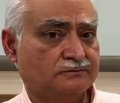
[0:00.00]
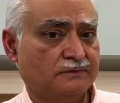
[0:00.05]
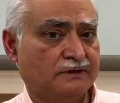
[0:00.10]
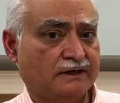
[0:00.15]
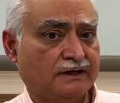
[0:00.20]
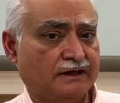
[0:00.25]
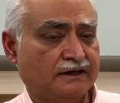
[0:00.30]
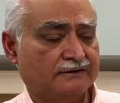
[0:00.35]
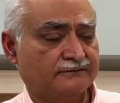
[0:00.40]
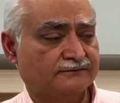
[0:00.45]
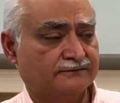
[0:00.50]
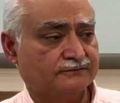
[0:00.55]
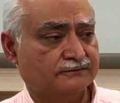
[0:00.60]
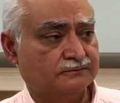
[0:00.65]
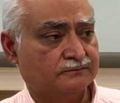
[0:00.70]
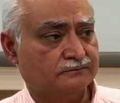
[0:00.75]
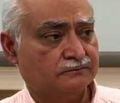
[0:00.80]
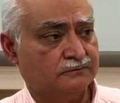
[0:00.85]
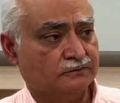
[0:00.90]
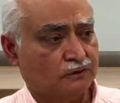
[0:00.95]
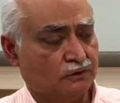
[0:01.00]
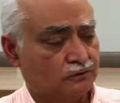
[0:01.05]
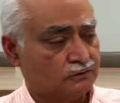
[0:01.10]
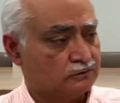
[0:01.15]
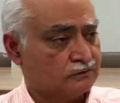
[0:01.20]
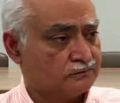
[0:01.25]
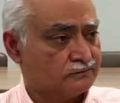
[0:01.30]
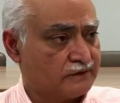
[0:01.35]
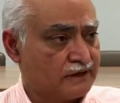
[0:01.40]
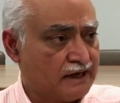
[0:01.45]
may have some
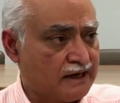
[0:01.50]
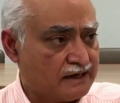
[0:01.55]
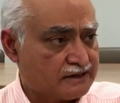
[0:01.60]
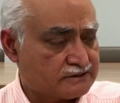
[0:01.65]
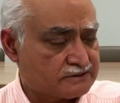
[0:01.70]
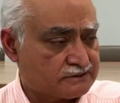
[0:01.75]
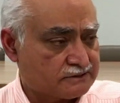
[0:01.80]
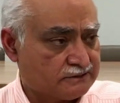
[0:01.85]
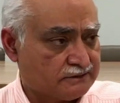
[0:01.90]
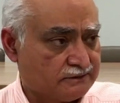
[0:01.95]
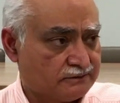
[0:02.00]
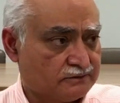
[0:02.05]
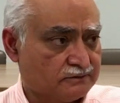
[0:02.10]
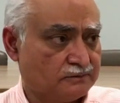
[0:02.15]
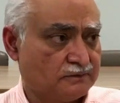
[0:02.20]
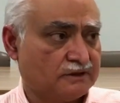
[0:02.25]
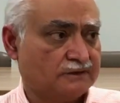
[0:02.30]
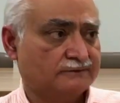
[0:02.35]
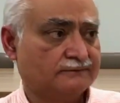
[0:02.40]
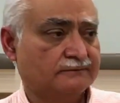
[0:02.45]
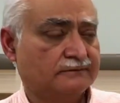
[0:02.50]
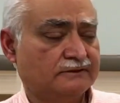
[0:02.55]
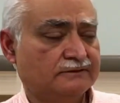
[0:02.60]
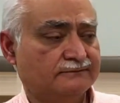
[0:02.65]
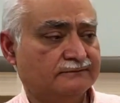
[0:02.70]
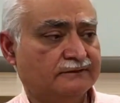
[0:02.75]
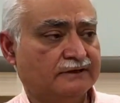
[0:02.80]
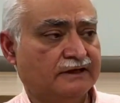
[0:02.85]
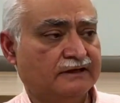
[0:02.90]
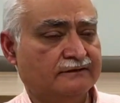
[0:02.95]
local reaction. You may
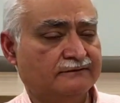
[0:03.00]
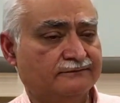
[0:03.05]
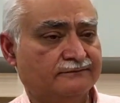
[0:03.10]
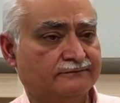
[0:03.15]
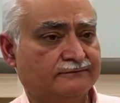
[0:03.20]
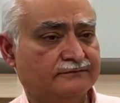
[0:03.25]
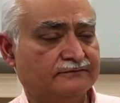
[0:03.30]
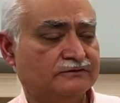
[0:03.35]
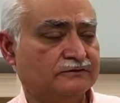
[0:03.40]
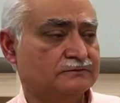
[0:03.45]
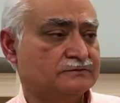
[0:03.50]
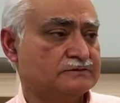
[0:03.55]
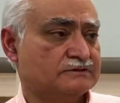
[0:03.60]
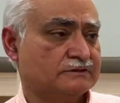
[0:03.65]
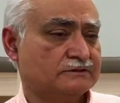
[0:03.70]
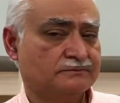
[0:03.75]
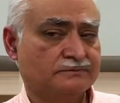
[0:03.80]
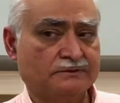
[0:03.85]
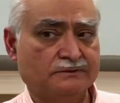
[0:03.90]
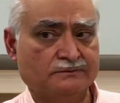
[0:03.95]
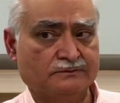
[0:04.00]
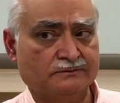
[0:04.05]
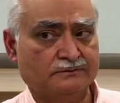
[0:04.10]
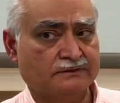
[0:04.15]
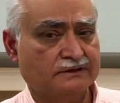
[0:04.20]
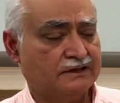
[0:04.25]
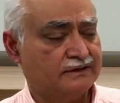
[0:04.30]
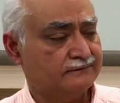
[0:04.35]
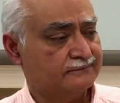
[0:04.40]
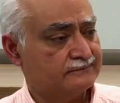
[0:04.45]
even have 15% of people
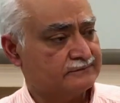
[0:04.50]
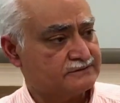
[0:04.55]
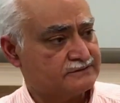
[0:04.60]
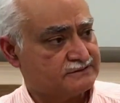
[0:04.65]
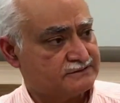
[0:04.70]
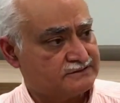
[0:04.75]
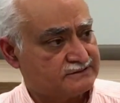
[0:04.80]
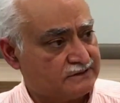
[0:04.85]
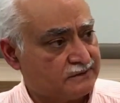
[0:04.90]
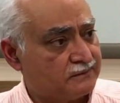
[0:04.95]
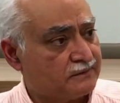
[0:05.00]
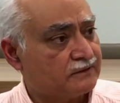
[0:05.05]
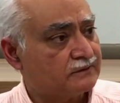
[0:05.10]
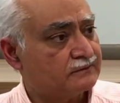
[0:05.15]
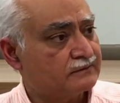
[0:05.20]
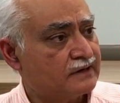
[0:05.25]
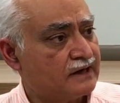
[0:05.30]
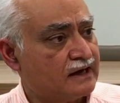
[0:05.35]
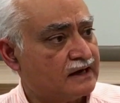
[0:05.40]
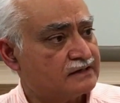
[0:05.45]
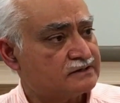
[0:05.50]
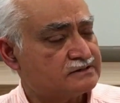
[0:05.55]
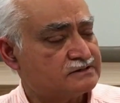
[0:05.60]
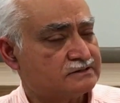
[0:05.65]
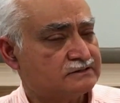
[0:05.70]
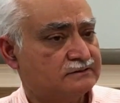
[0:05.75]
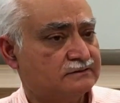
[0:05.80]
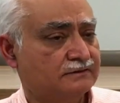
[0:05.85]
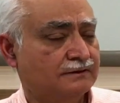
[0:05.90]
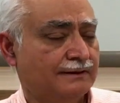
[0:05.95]
will have a systemic
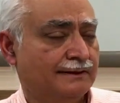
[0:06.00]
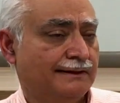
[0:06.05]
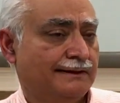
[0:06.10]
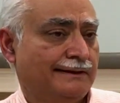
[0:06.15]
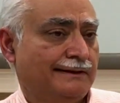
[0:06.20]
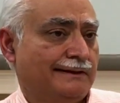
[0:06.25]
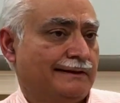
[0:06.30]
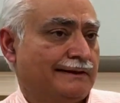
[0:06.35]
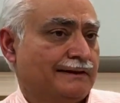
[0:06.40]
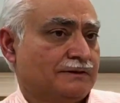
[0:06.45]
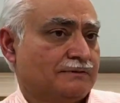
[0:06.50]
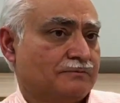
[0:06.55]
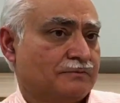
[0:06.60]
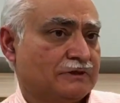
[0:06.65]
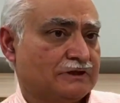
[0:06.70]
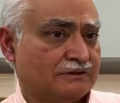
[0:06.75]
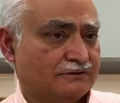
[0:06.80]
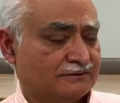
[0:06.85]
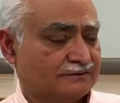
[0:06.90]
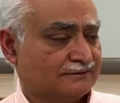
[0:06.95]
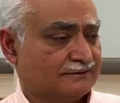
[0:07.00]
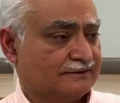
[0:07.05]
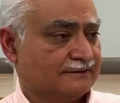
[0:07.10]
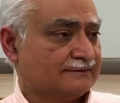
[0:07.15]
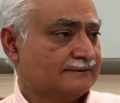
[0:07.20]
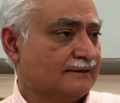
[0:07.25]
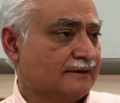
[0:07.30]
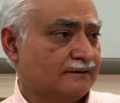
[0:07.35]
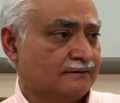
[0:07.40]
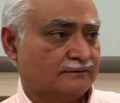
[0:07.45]
reaction, but you can
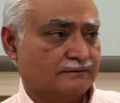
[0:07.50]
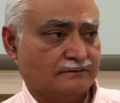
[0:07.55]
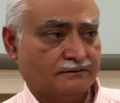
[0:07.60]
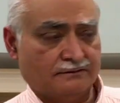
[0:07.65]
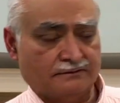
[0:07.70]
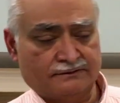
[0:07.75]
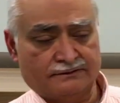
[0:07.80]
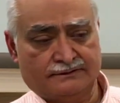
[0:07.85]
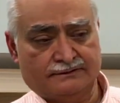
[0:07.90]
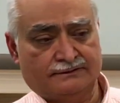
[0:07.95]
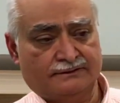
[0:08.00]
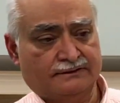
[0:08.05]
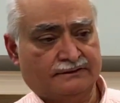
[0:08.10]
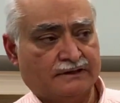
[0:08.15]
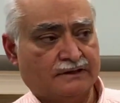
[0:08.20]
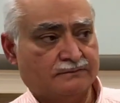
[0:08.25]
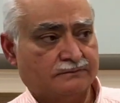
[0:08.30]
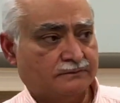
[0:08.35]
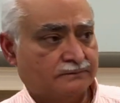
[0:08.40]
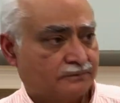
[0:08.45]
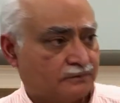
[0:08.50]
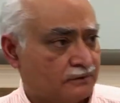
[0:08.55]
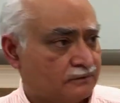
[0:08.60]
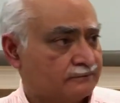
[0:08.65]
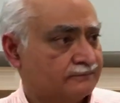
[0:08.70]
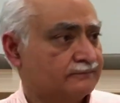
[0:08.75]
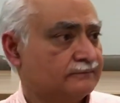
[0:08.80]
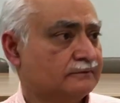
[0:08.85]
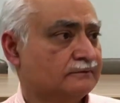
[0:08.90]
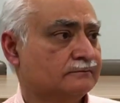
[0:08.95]
take Tylenol, you can take
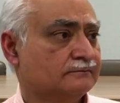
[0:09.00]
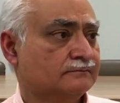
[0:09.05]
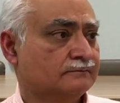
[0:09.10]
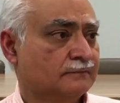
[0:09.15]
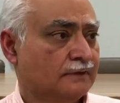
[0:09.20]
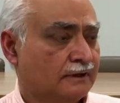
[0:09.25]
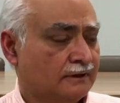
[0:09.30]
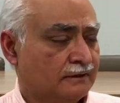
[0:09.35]
ibuprofen,